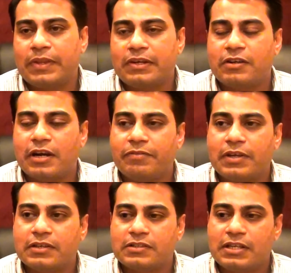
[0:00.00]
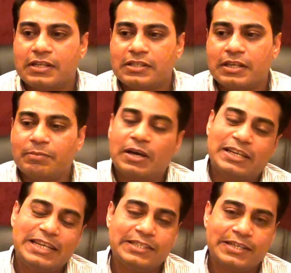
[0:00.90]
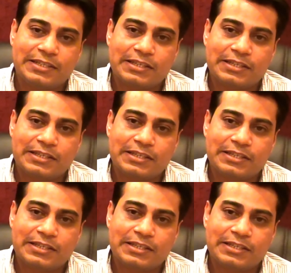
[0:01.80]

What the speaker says: driving Six Sigma, Lean Six